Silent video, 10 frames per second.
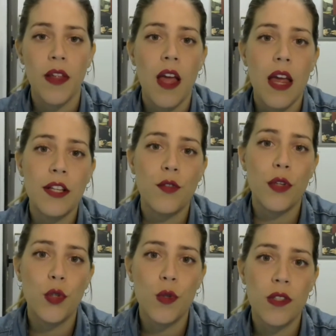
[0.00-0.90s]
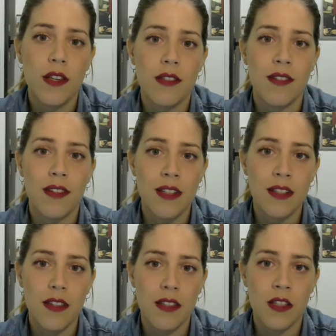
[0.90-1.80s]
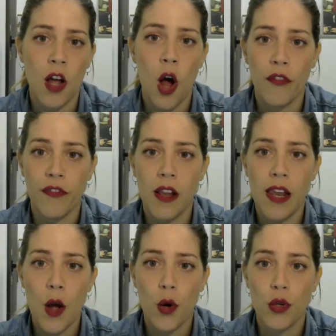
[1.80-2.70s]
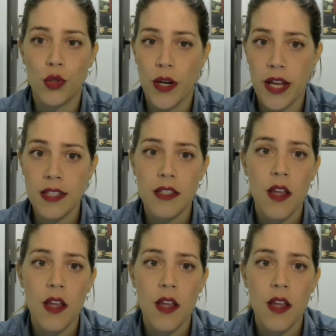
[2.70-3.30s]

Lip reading: It reduces the synthesis of leukotrienes,